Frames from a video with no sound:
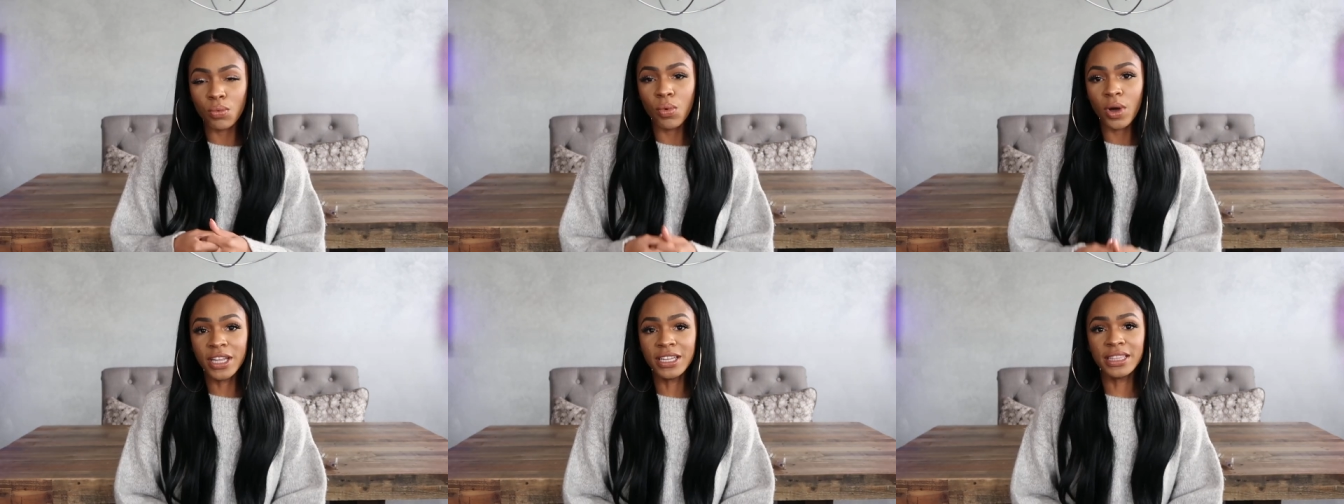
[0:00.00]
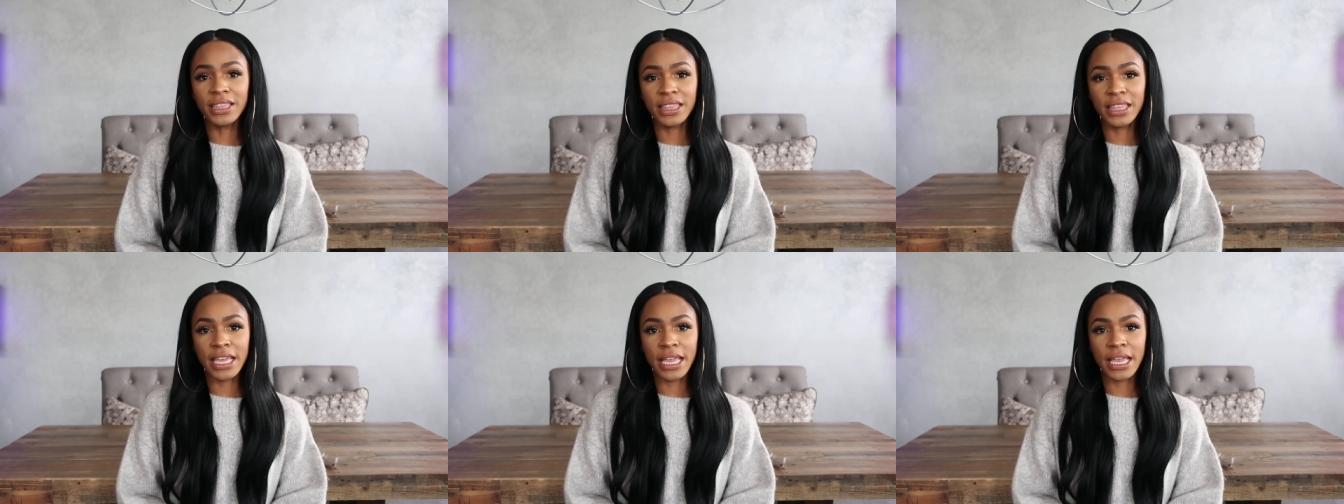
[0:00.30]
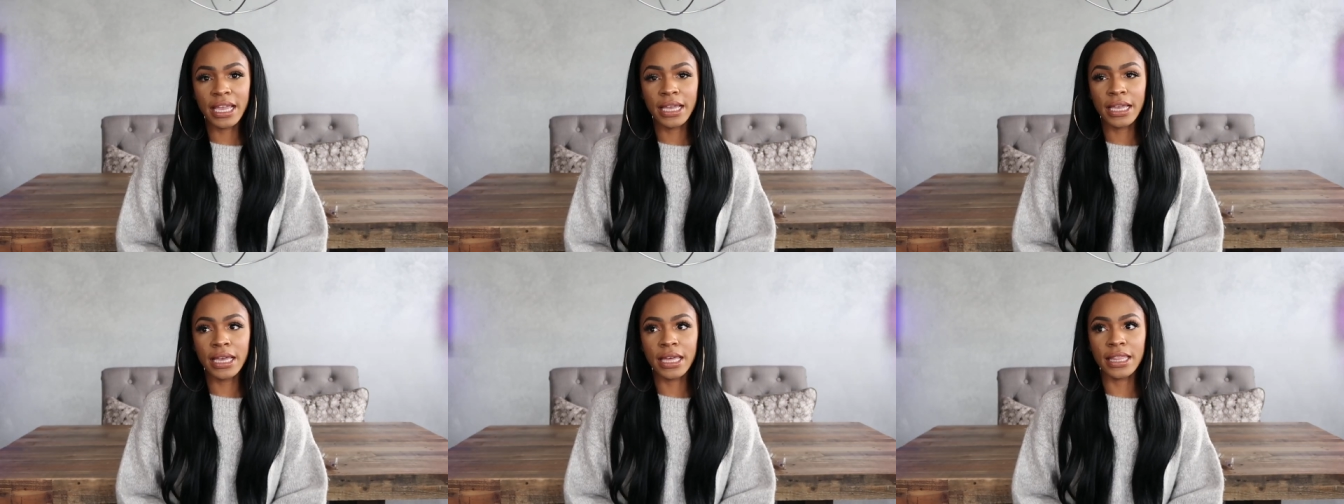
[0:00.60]
One
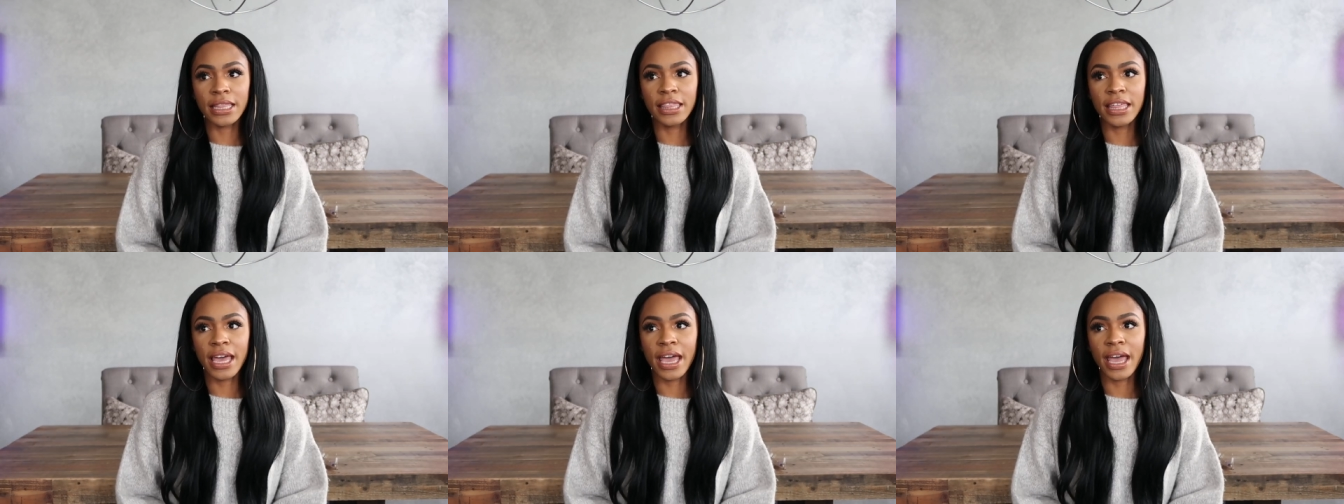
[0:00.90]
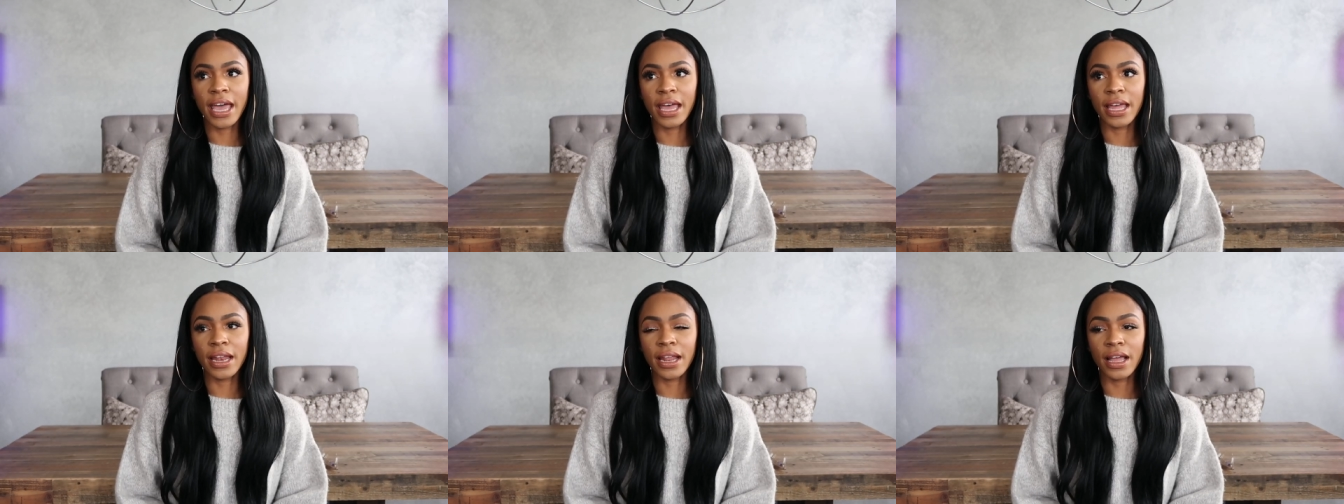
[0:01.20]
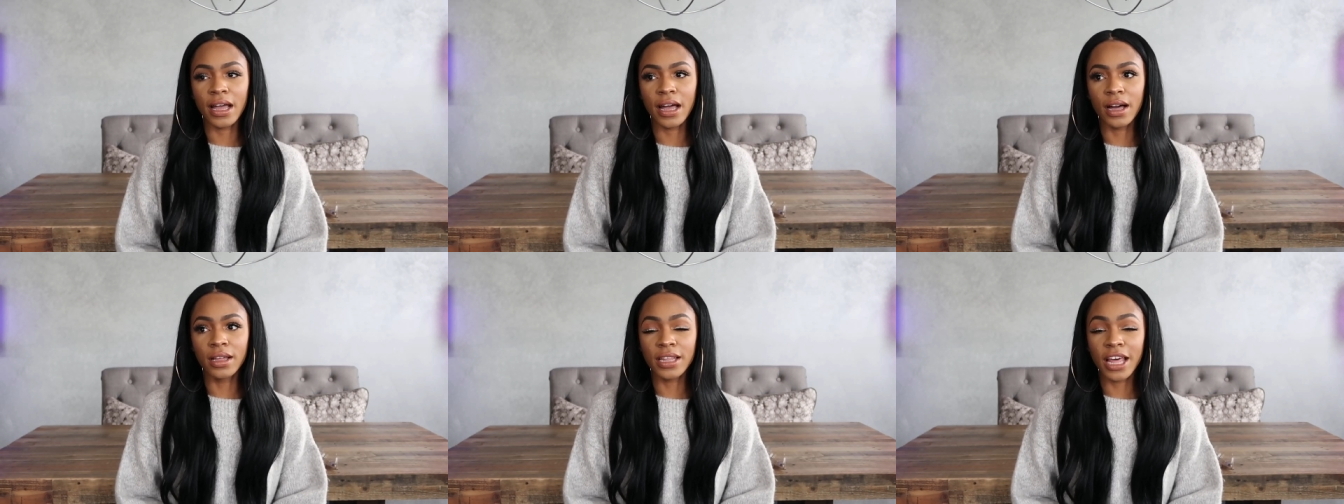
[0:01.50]
thing that
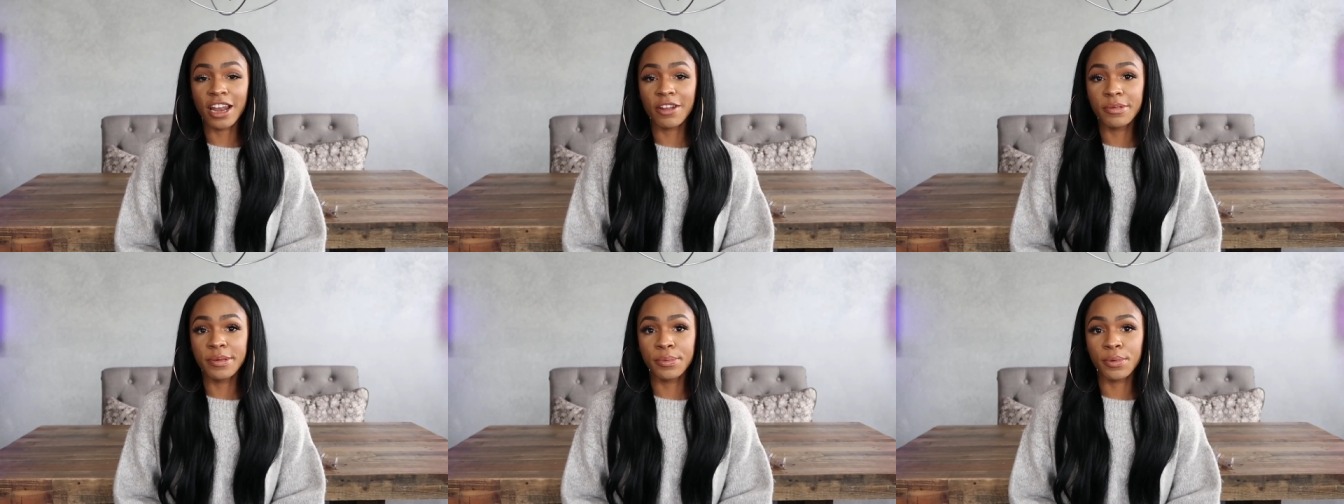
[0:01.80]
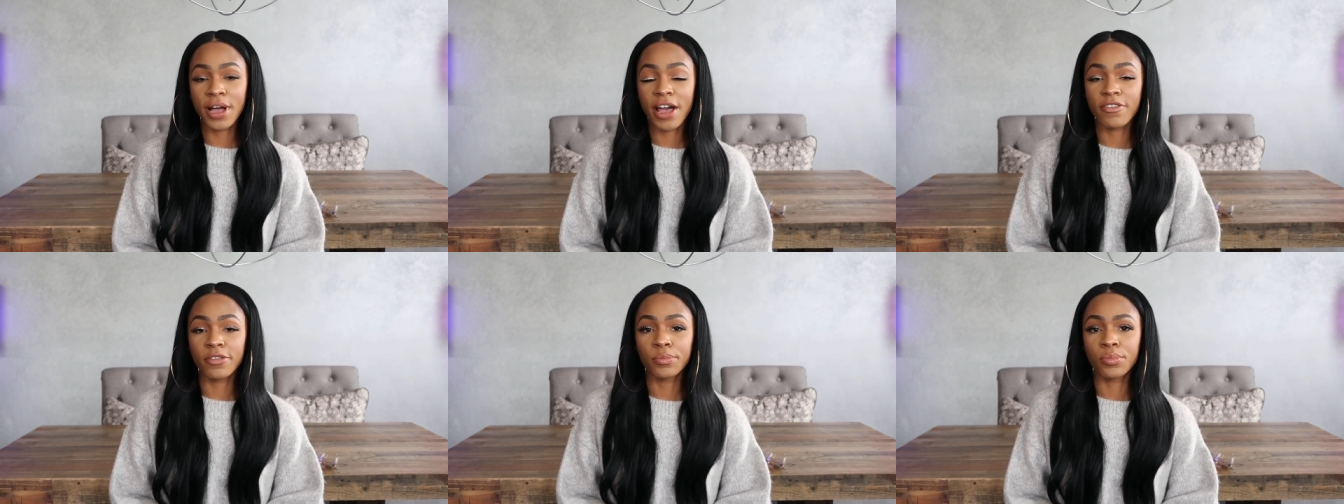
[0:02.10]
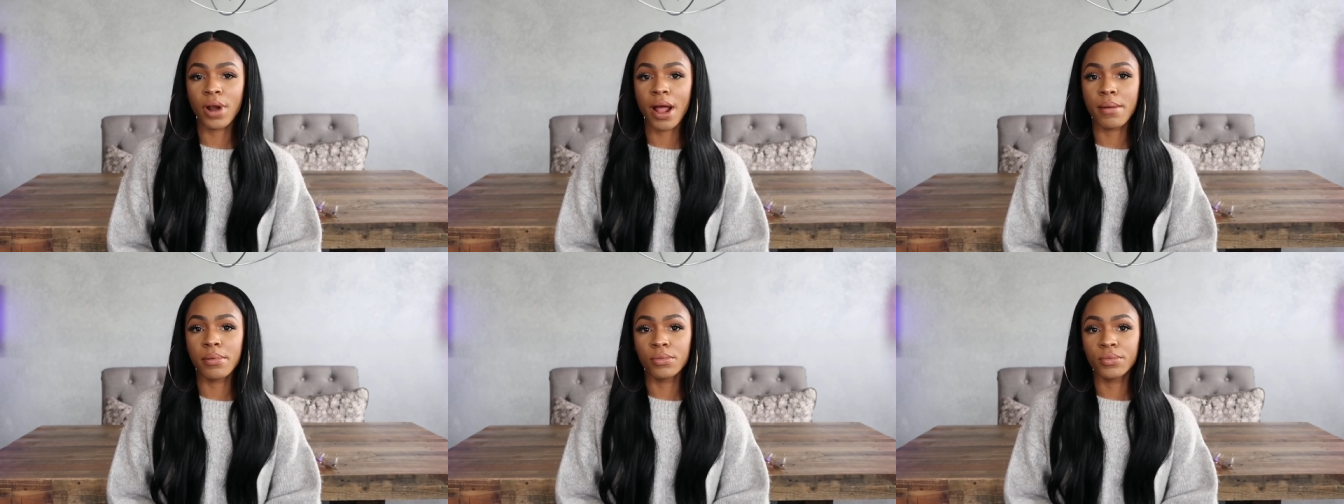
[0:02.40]
a lot of people have a
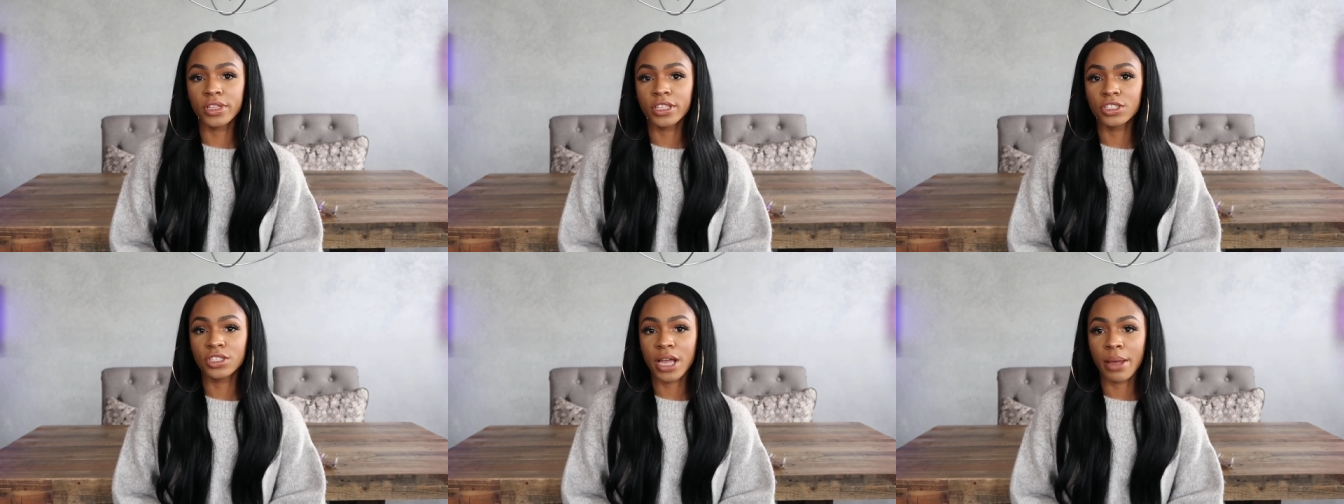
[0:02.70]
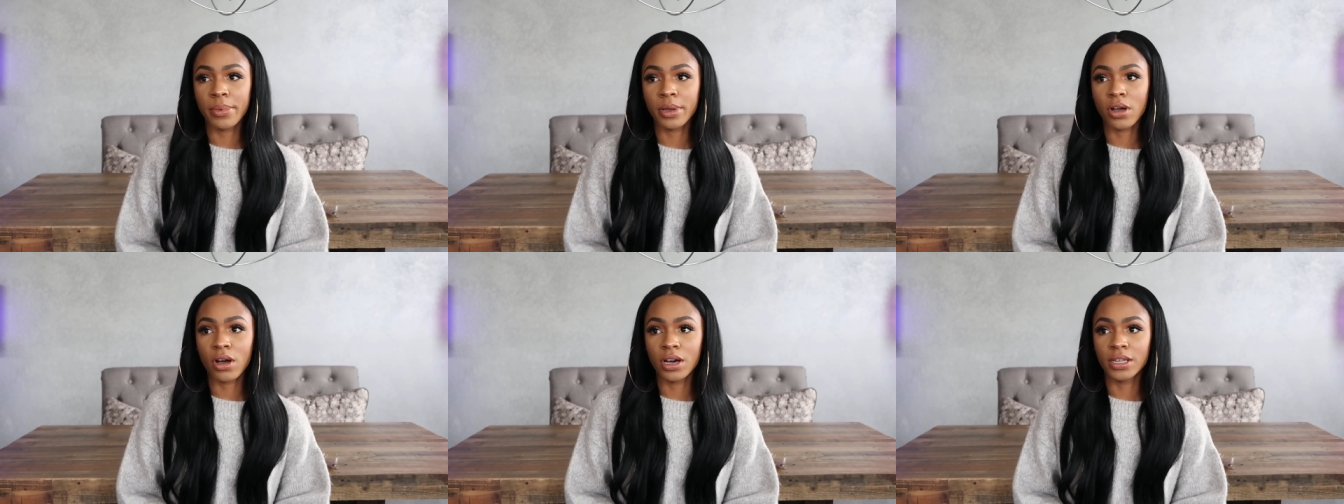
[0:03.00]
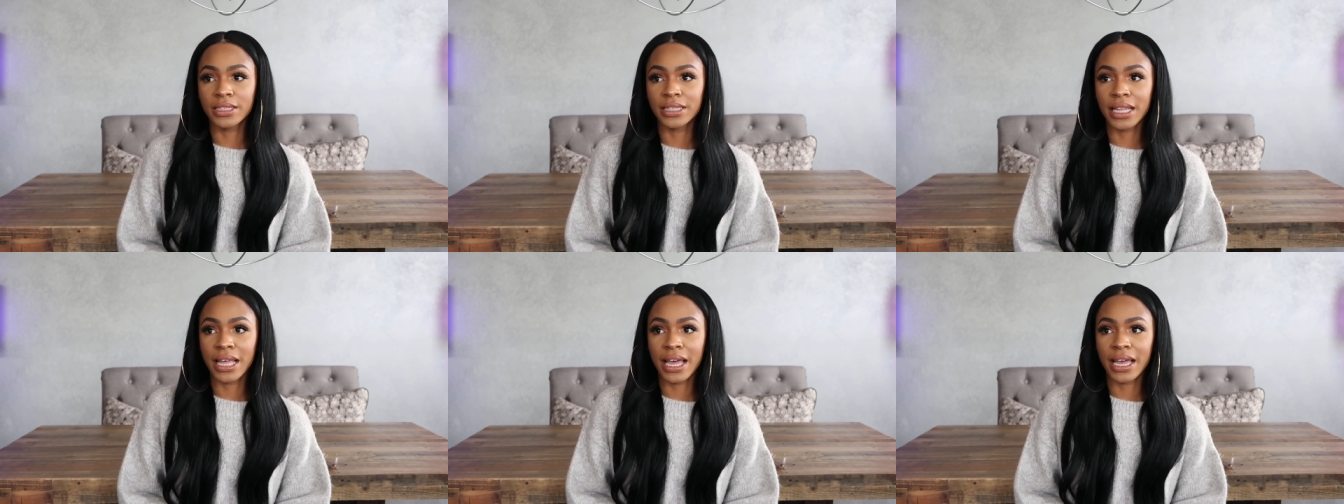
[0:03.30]
problem with shopping
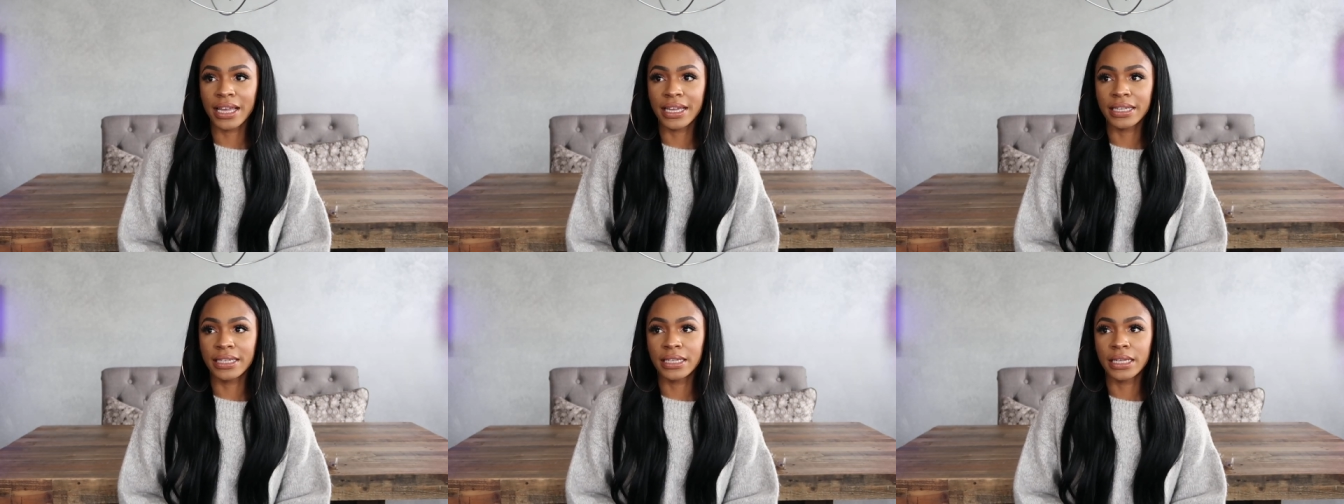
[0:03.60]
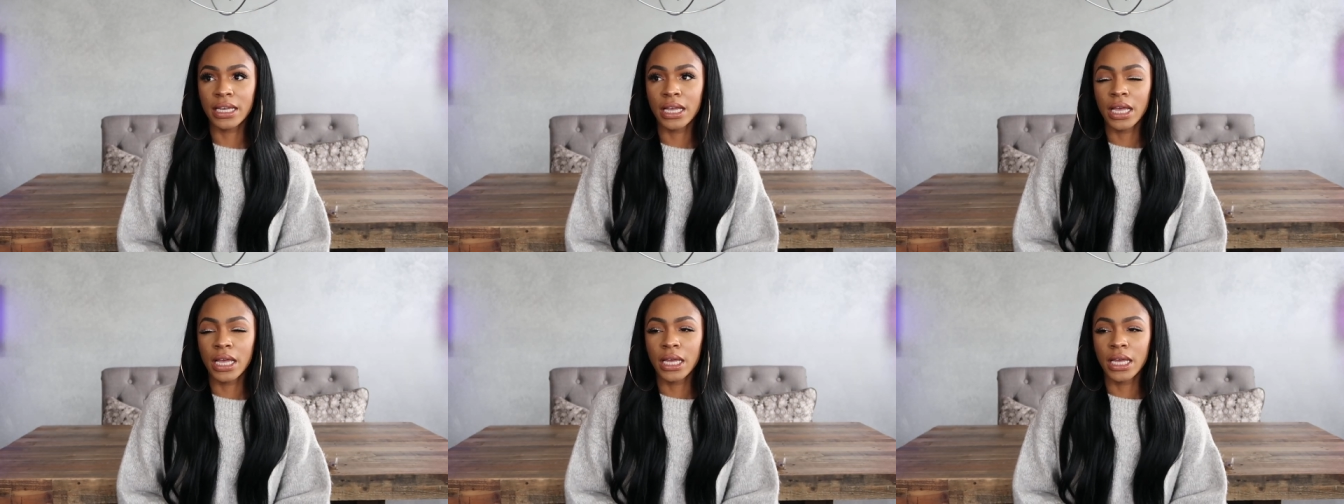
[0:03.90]
online,